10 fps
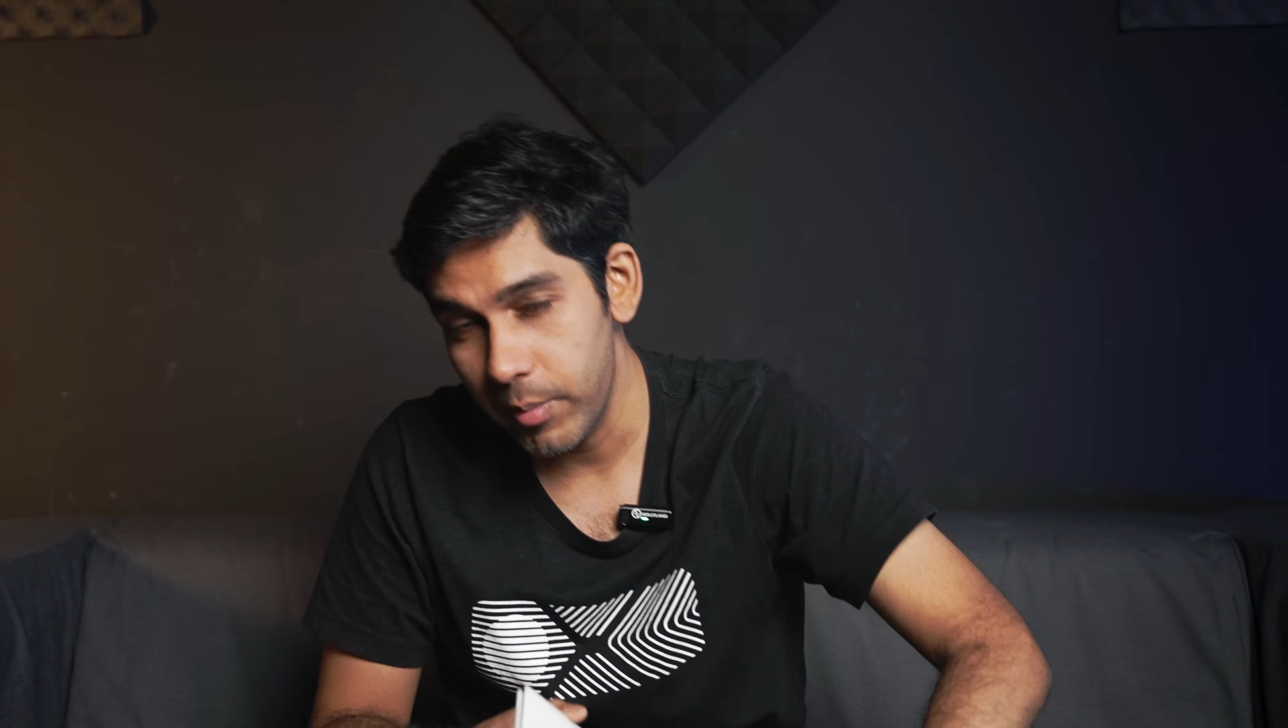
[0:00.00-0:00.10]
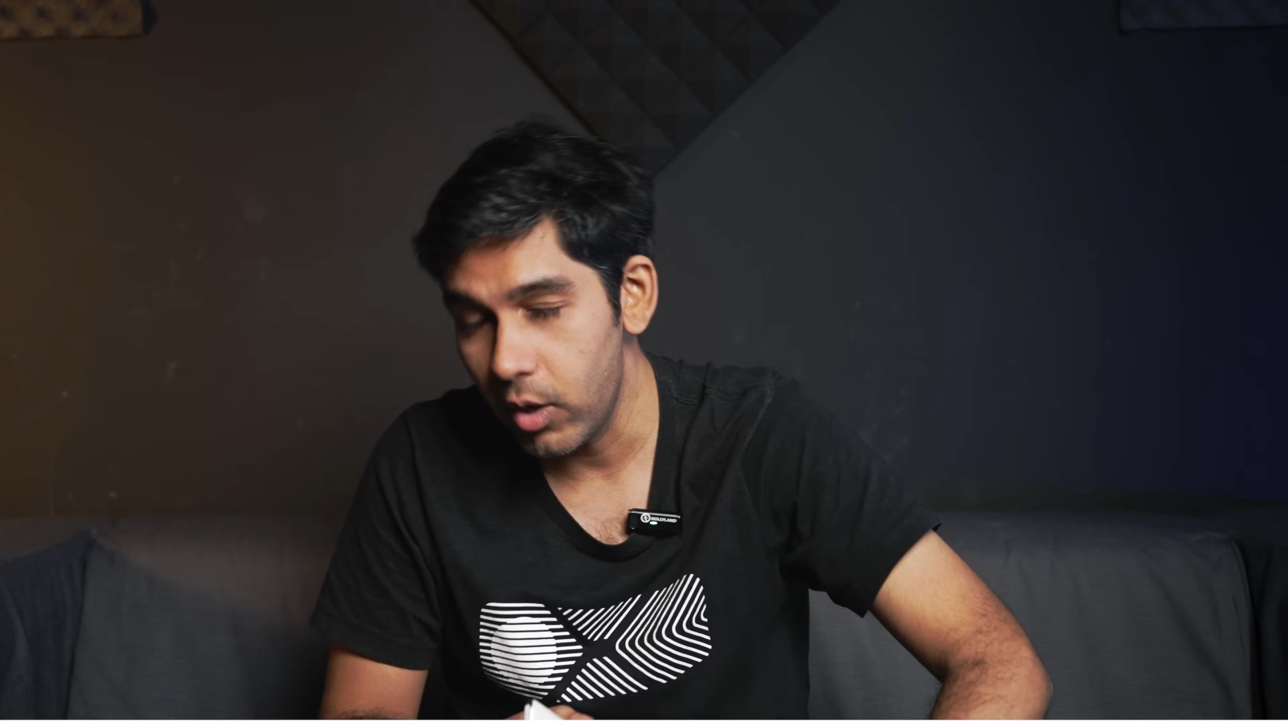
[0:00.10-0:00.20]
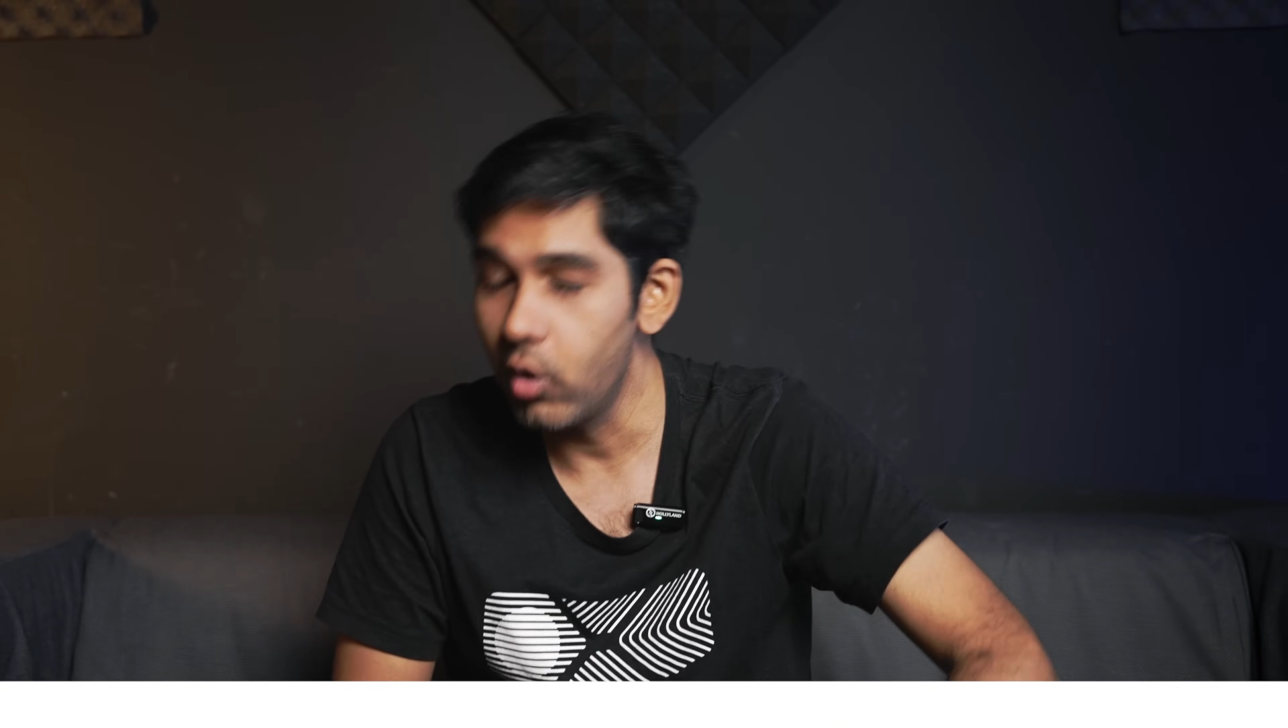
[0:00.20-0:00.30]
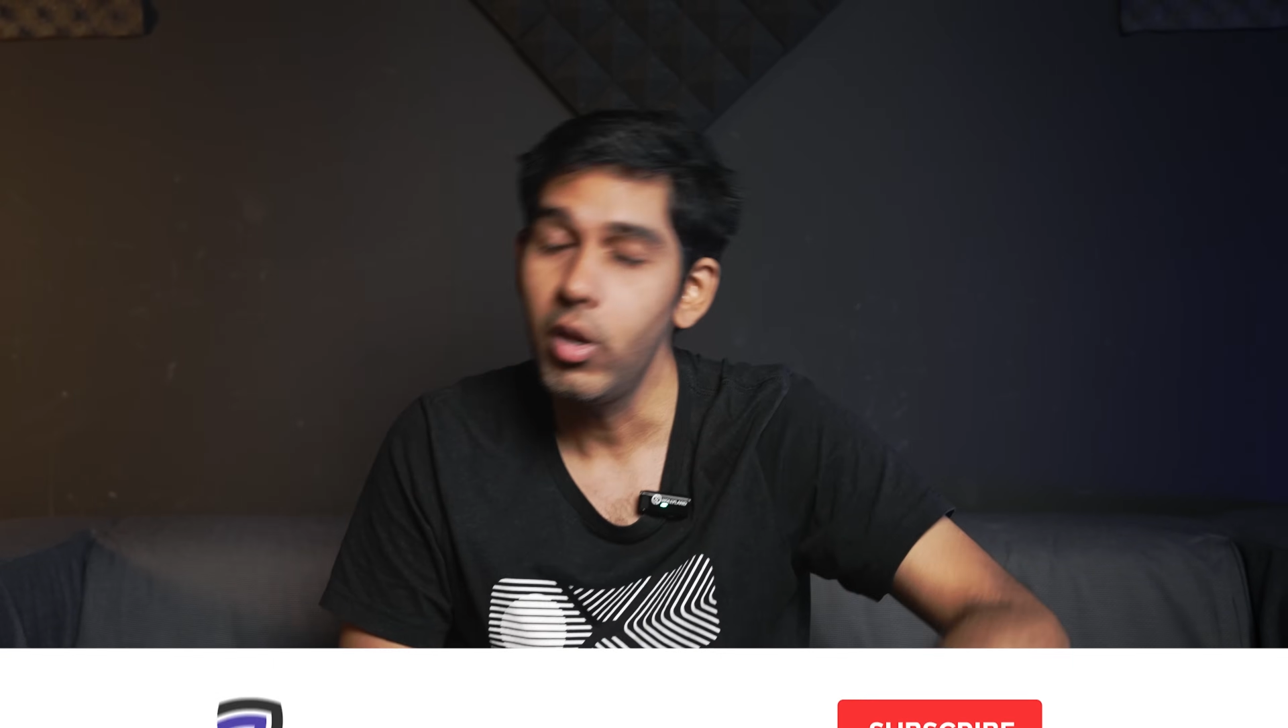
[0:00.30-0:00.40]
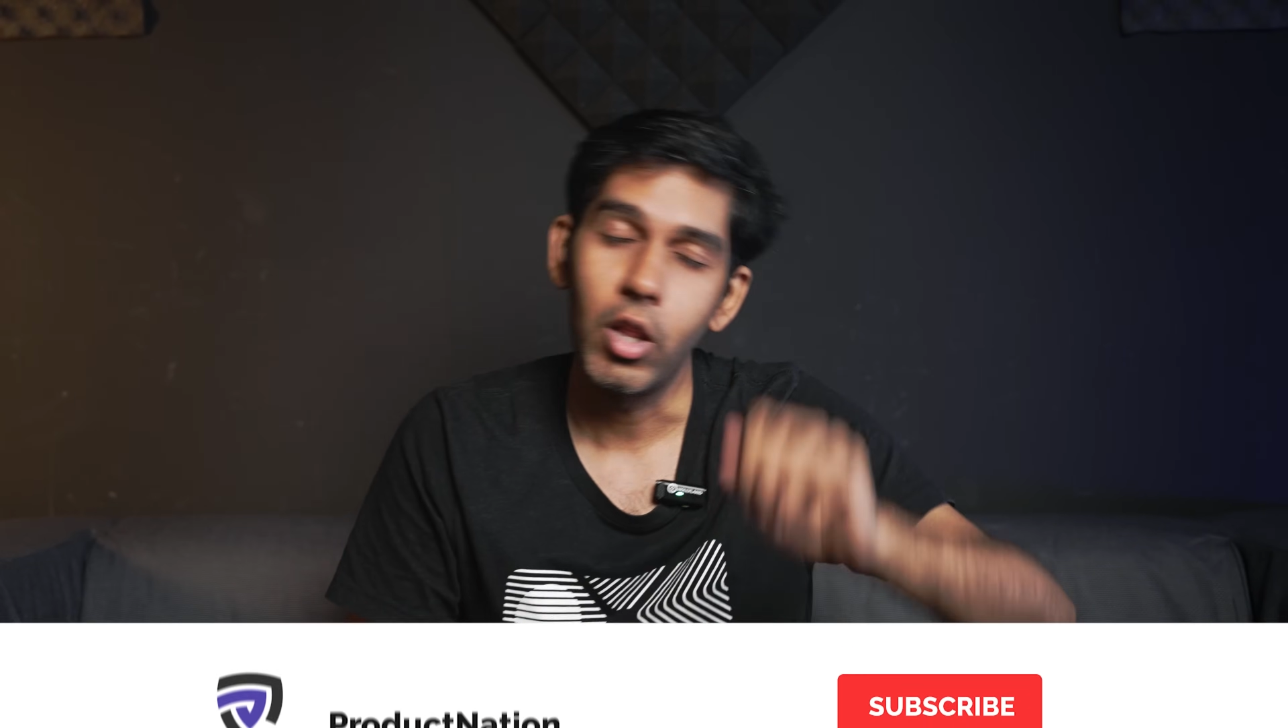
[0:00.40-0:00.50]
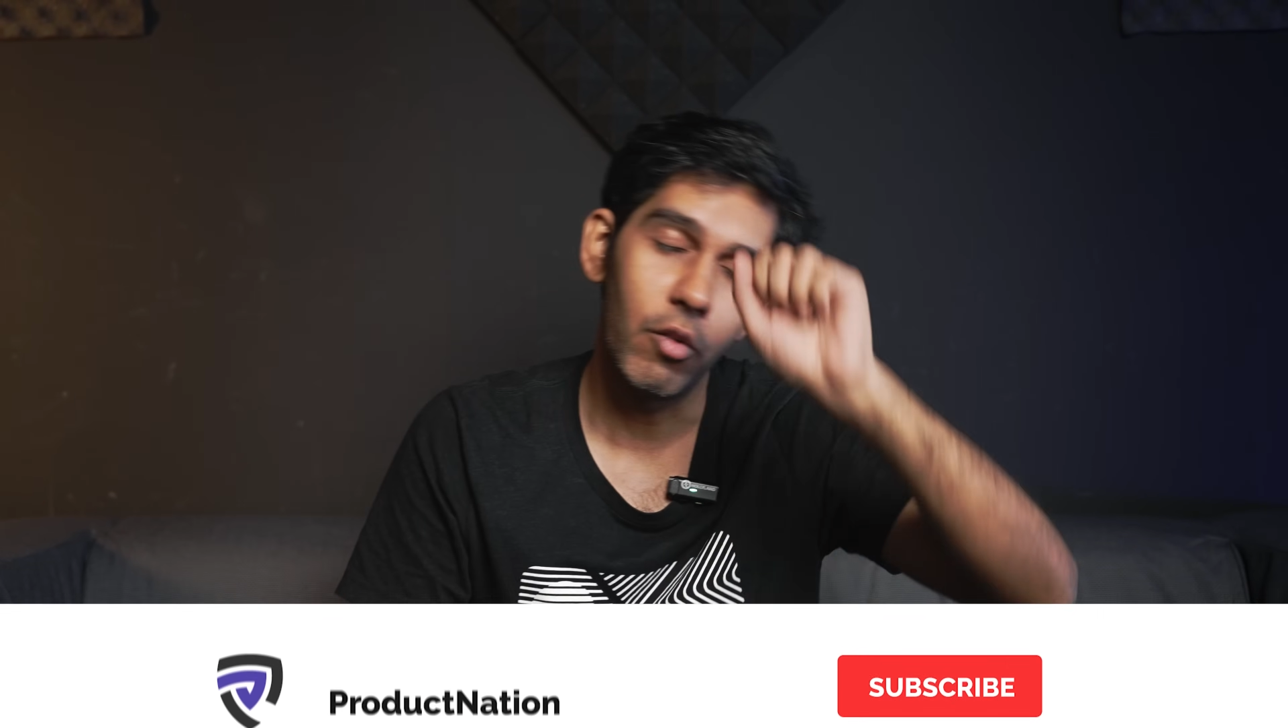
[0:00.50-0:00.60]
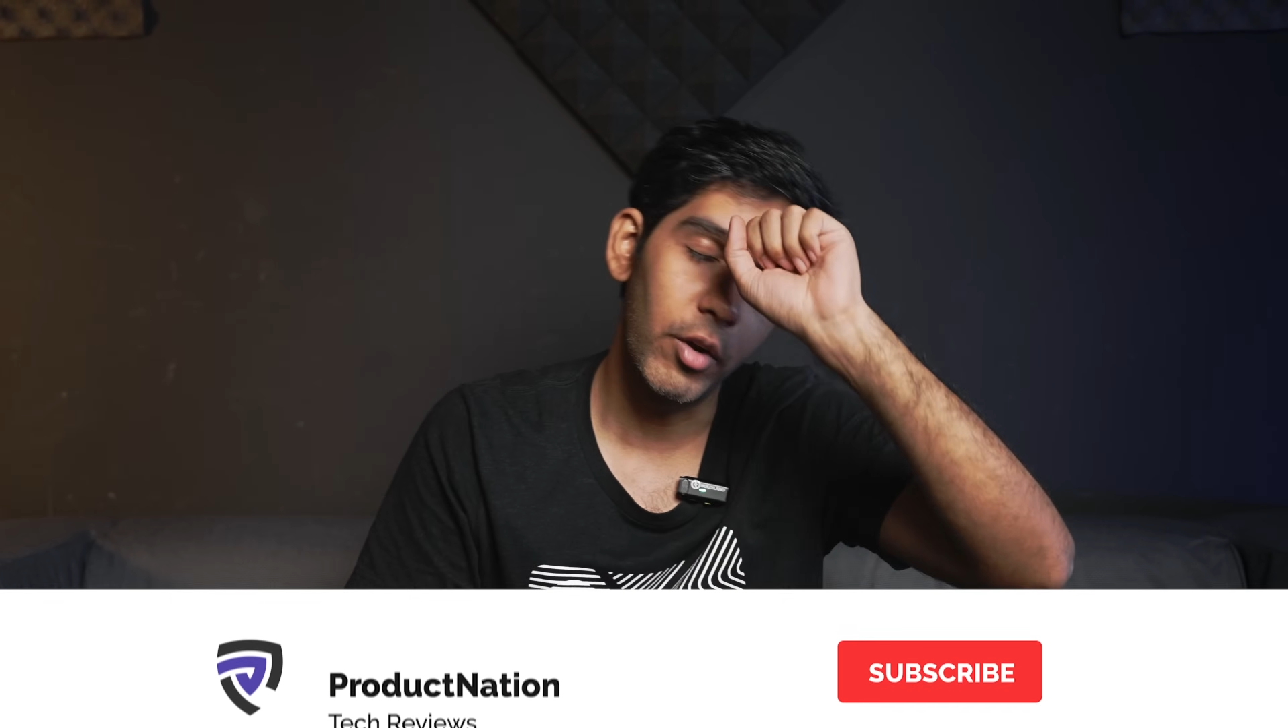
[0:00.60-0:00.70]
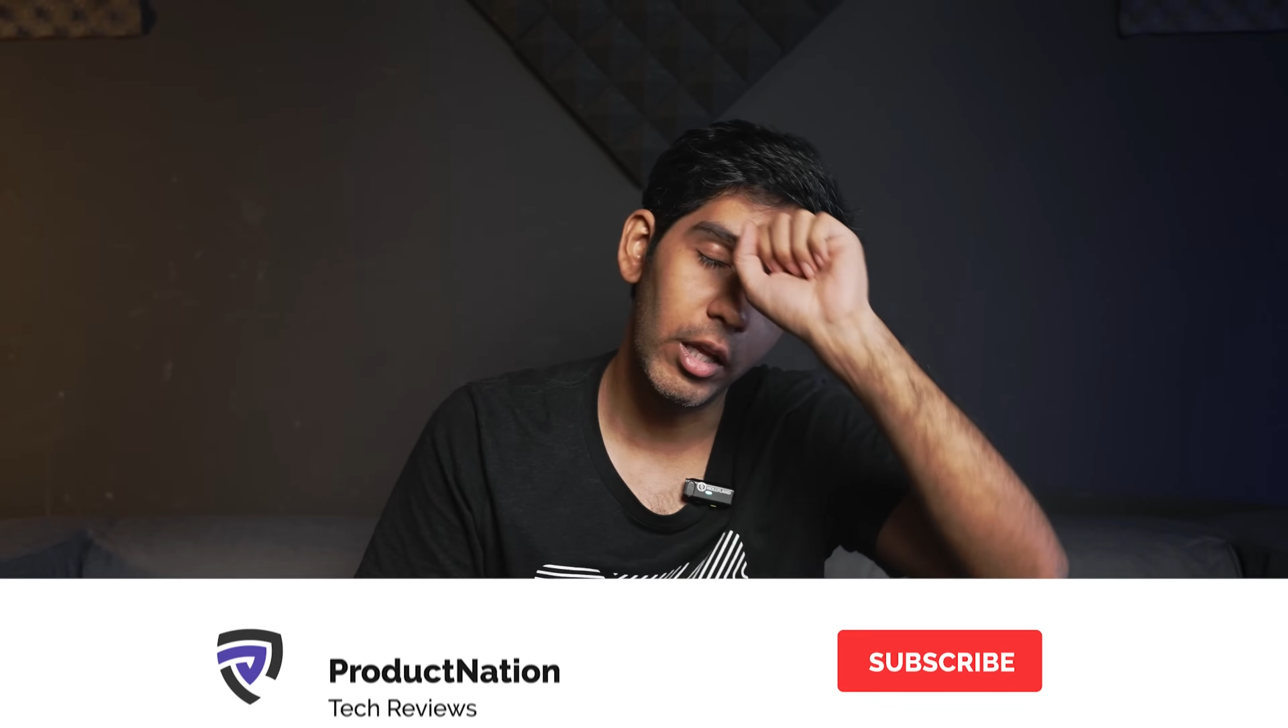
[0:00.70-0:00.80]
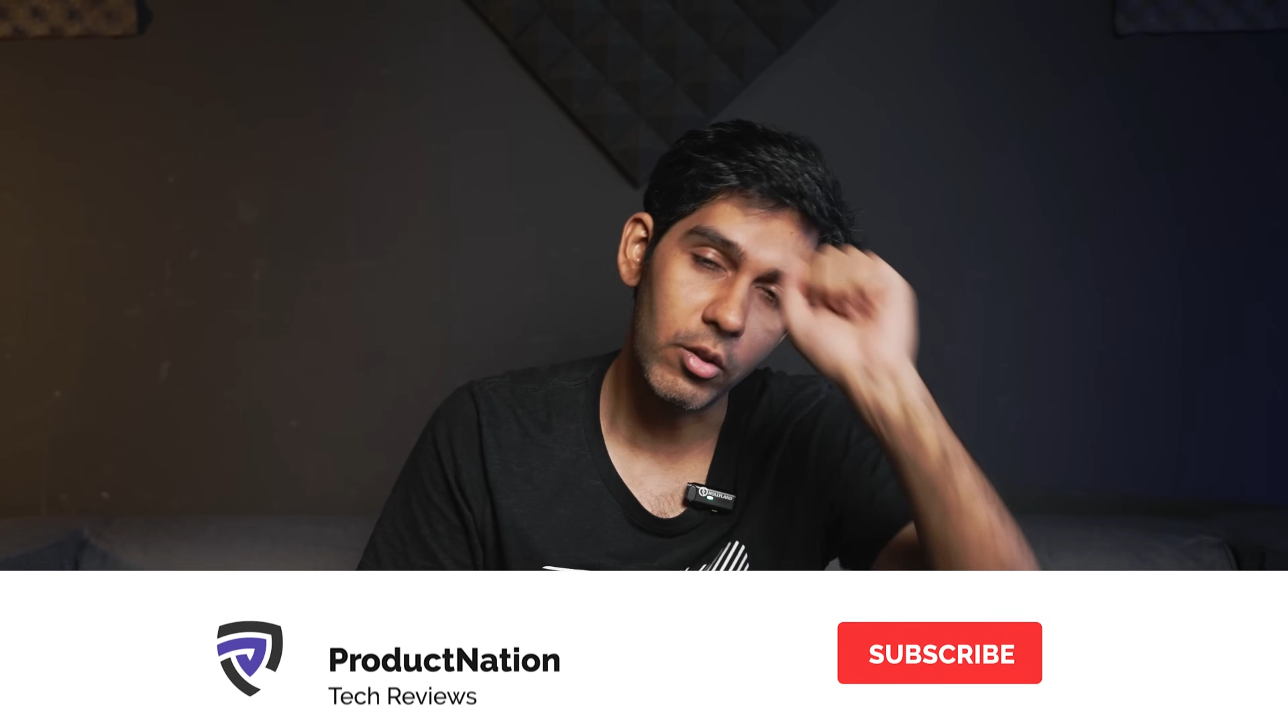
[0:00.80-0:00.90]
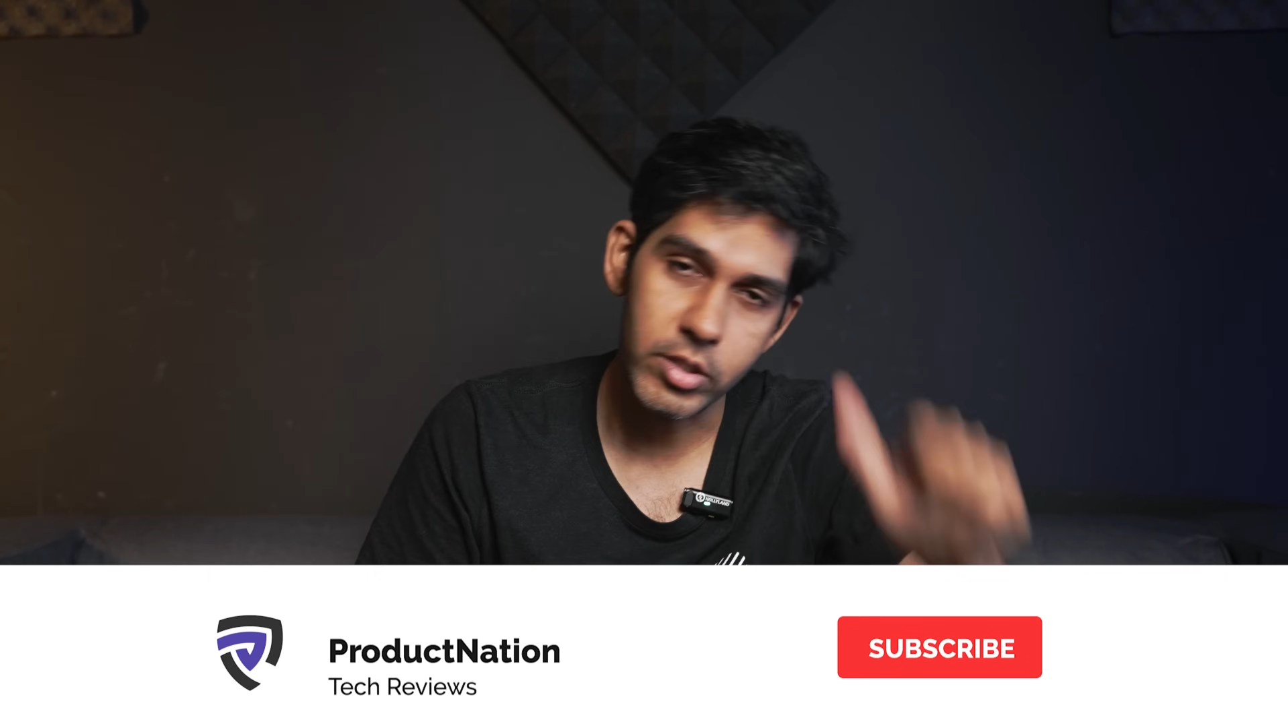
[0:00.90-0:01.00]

below. Don't forget